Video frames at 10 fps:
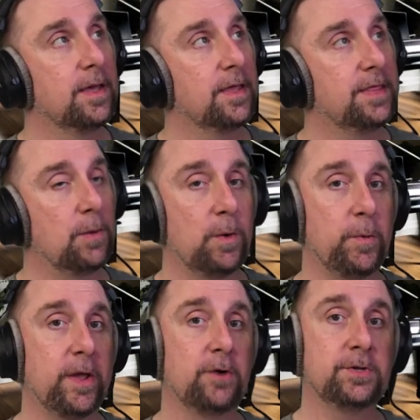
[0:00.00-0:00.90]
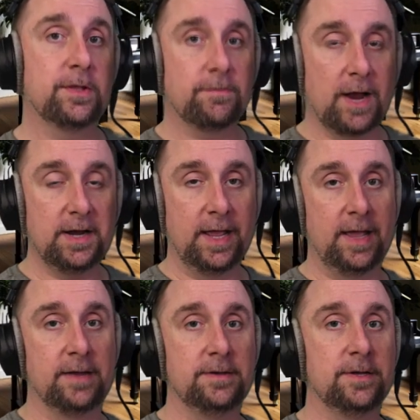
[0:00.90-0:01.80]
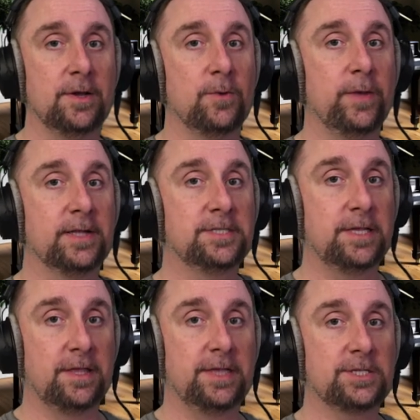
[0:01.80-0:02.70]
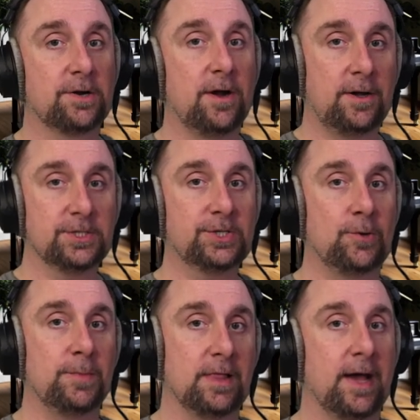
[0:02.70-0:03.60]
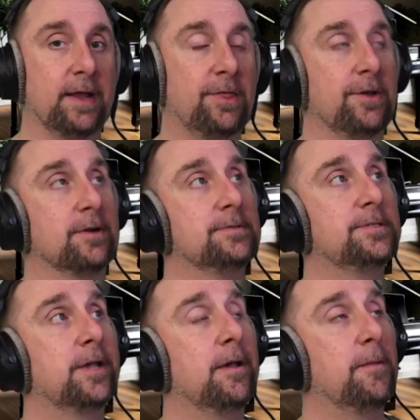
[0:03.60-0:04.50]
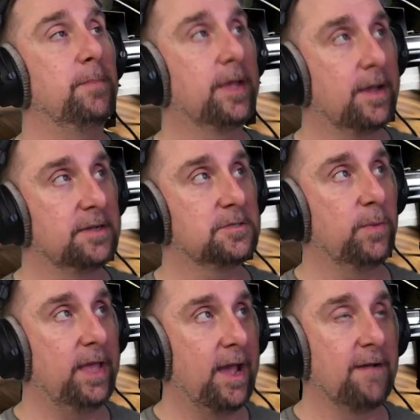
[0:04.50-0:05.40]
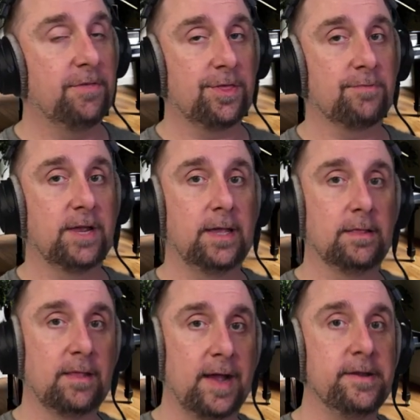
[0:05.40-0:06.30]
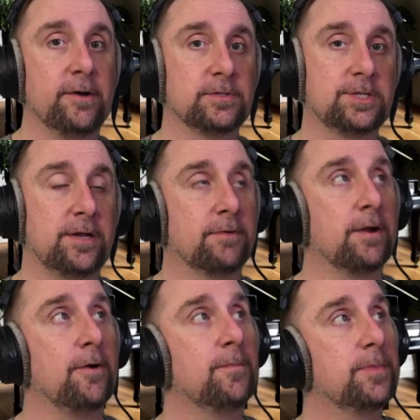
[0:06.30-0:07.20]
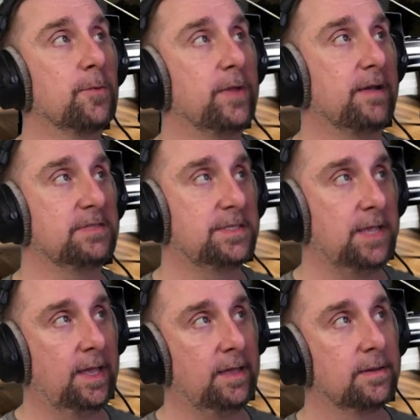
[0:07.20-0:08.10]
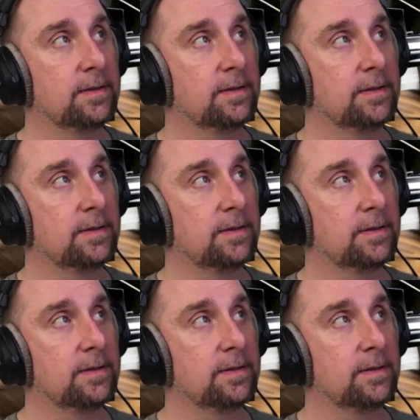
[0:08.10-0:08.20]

Then when we go to the right hand, we can see that these are also melodic thirds because we have 3 line notes in a row. We have C